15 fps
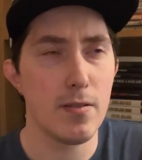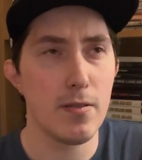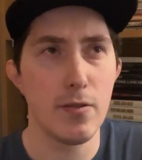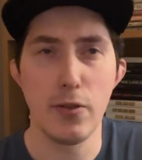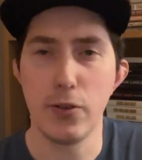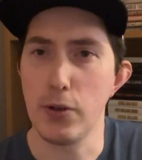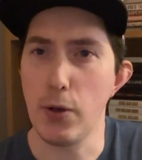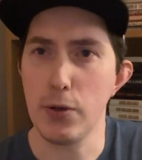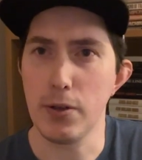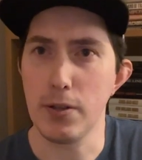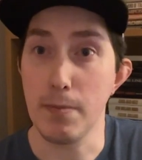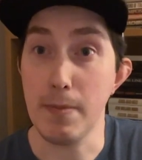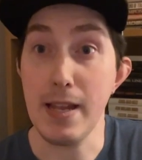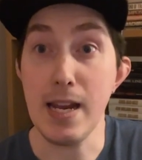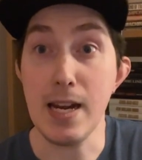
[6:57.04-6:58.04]
There's also
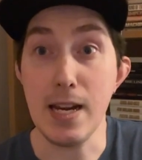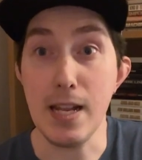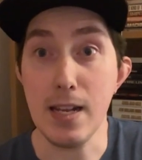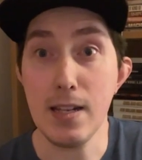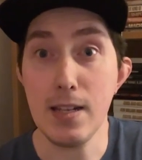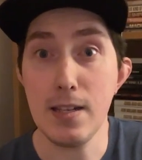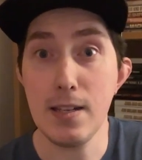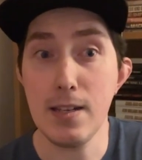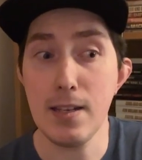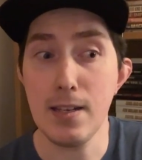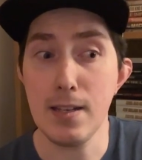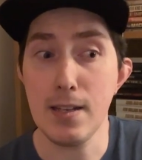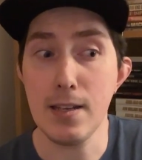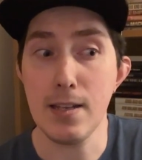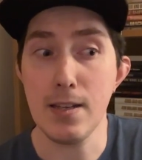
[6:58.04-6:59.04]
some Indians
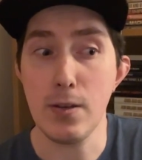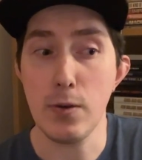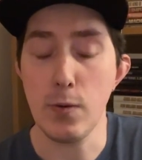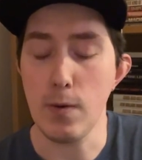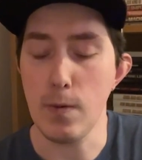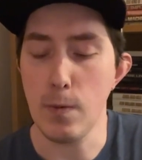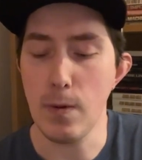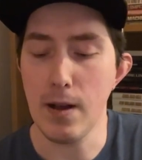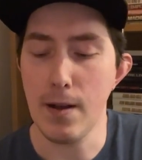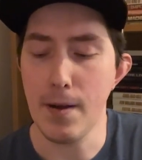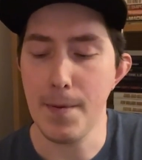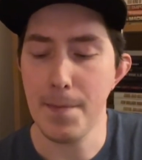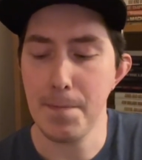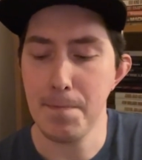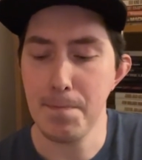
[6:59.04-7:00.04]
who,
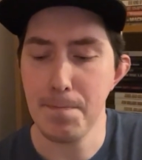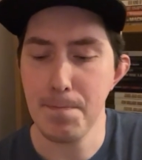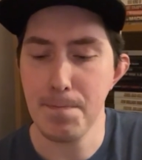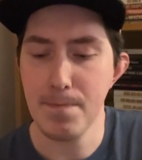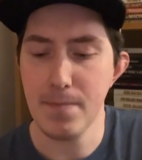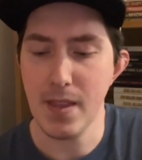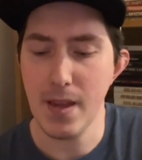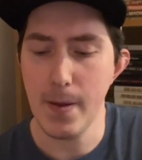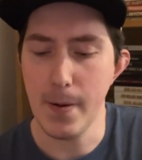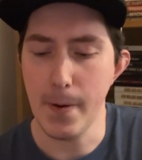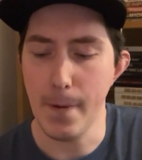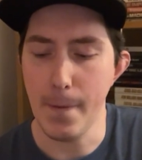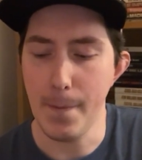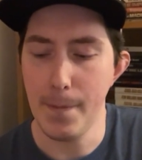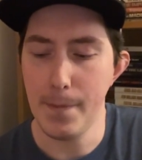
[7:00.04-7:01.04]
you know,